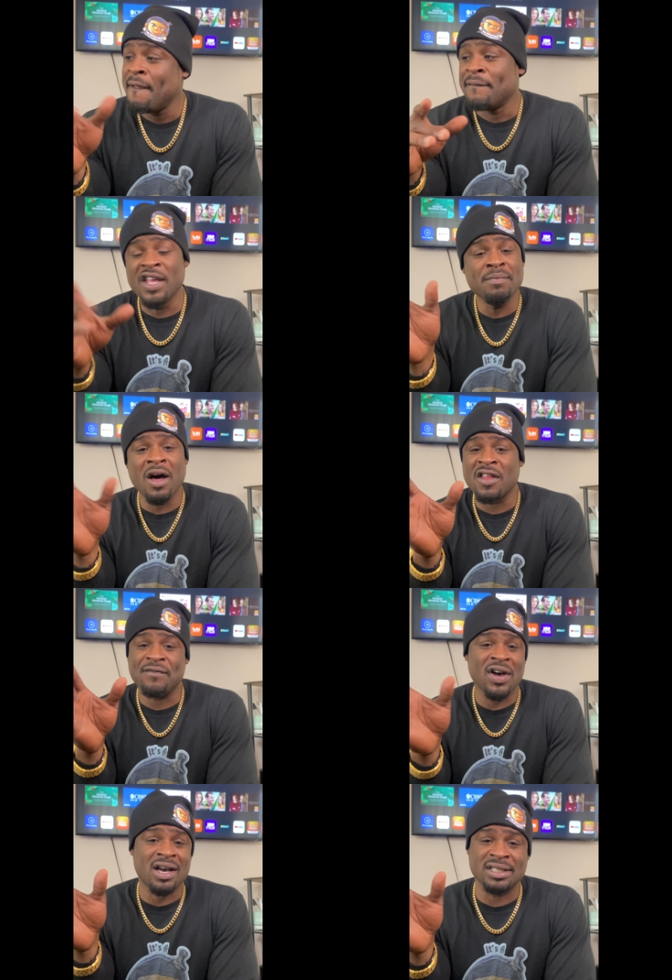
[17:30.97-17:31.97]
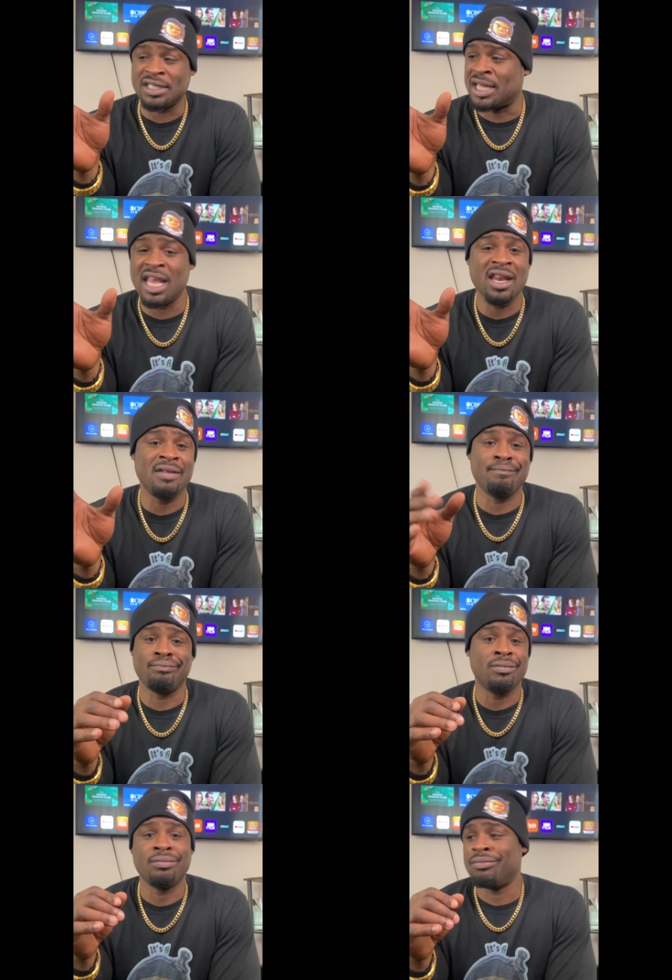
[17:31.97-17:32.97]
these motherfuckers is getting,
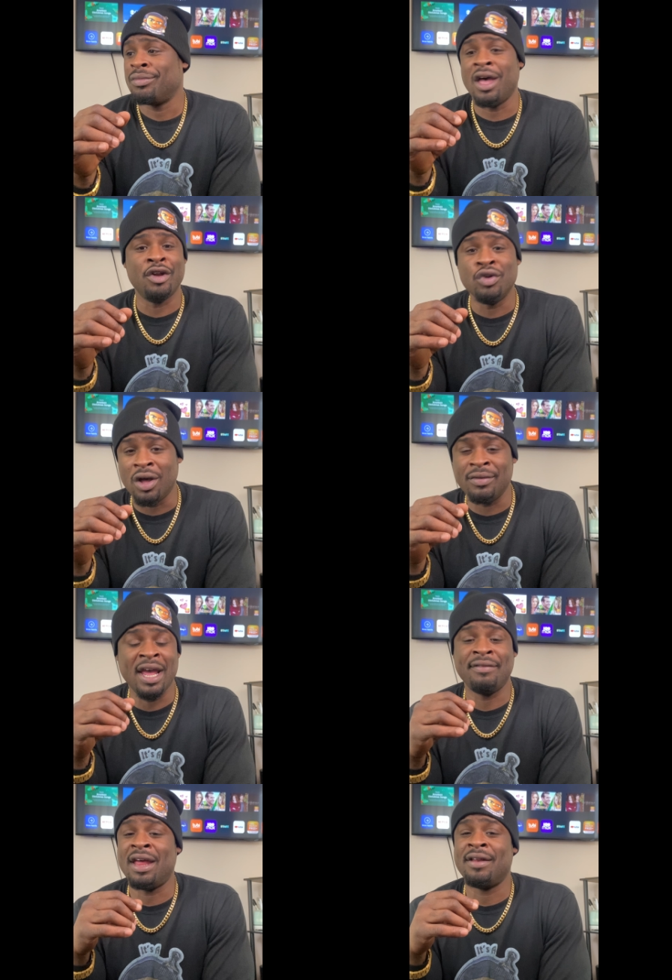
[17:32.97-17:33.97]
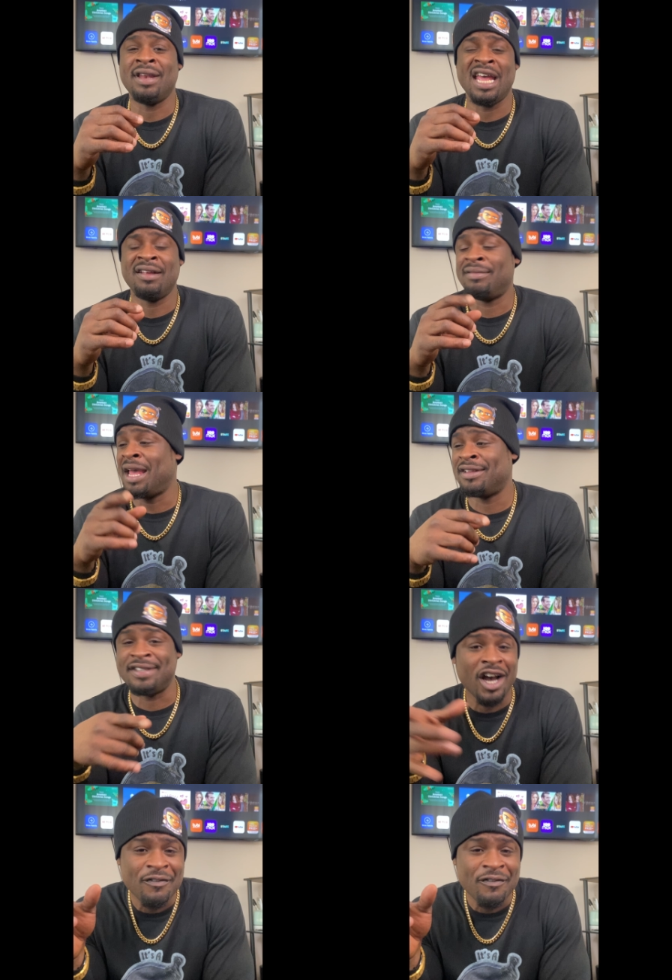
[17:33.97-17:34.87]
a, they, they, they, they cell